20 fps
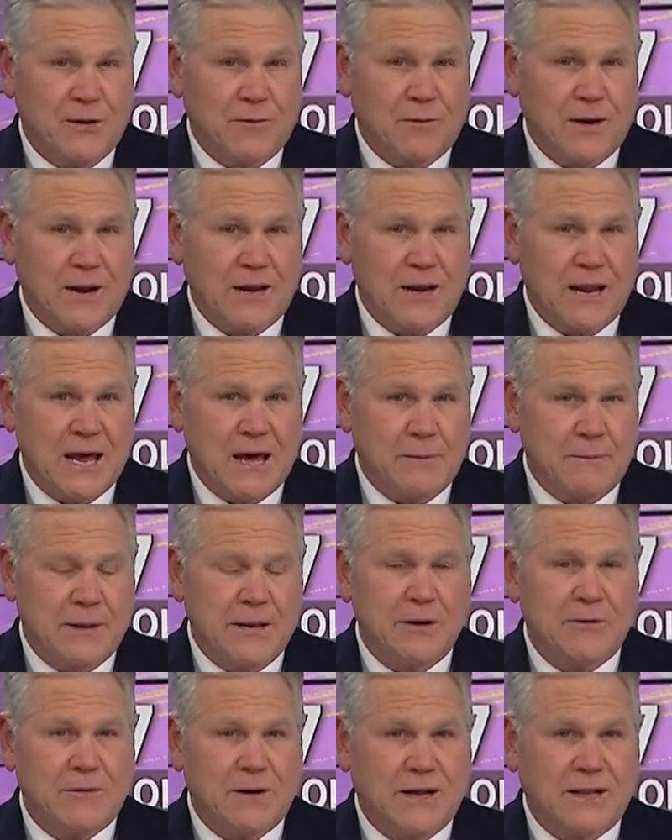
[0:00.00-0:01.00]
Right now,
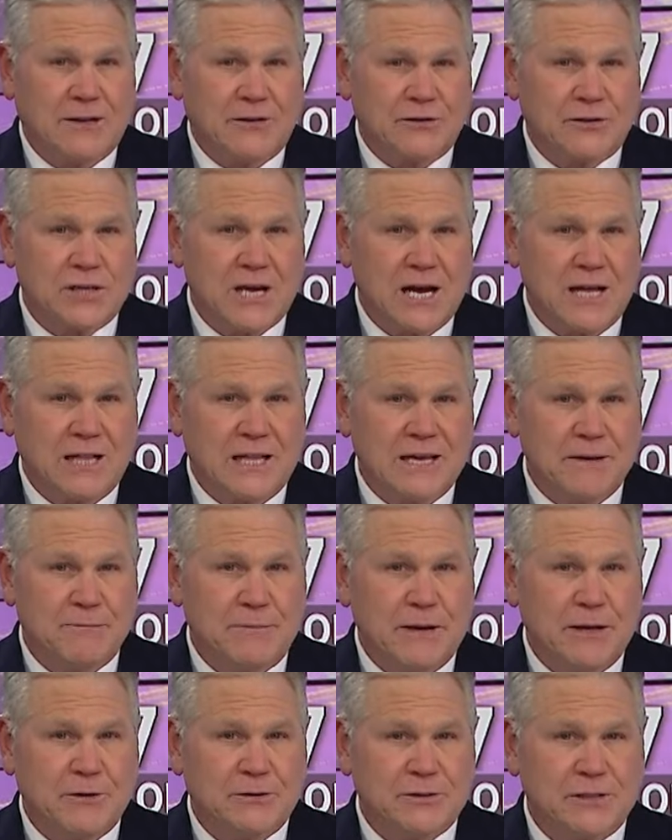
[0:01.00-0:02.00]
meteorologist Colleen
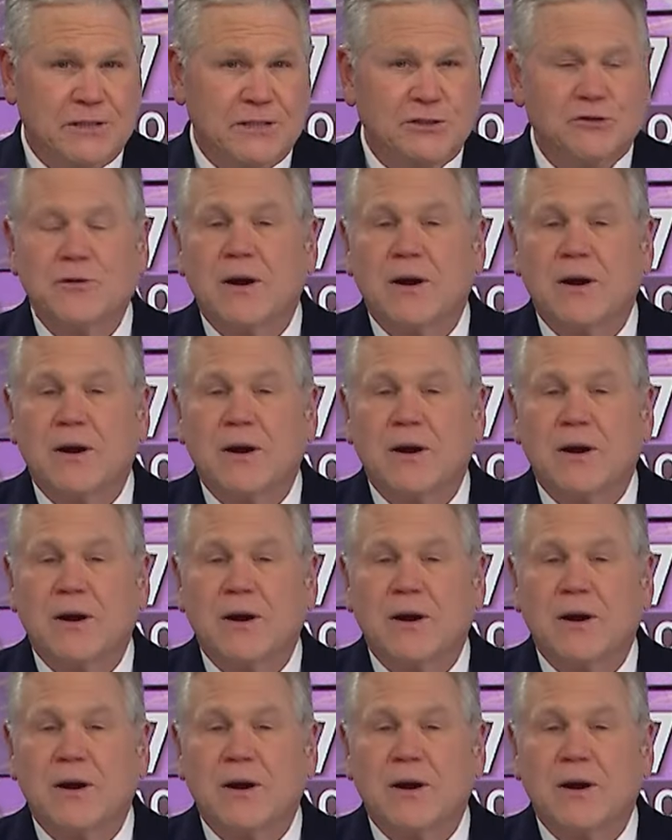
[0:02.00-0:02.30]
Peterson is